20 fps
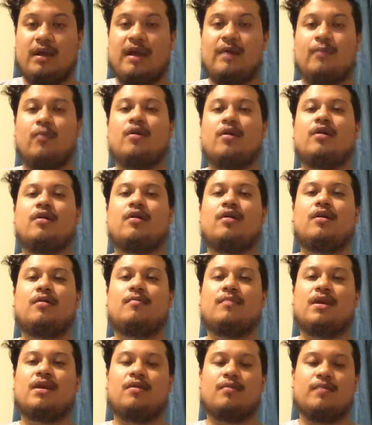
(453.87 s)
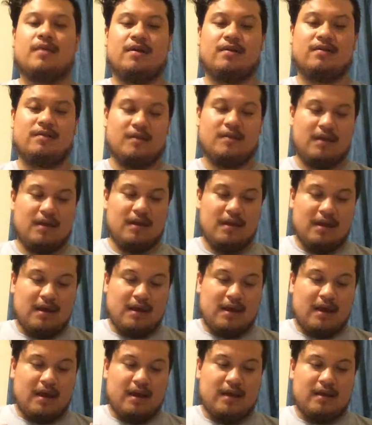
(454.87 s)
I wanted her to meet her because
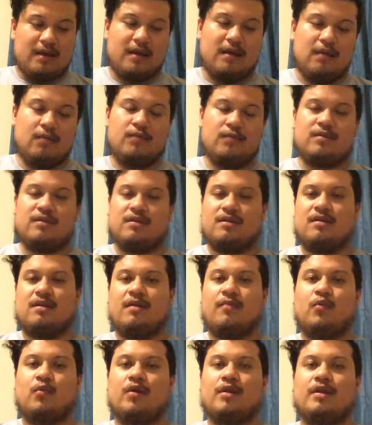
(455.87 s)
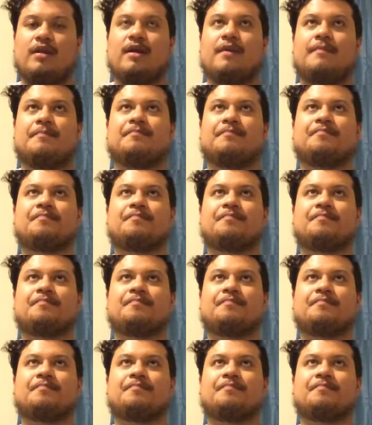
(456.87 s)
he was someone that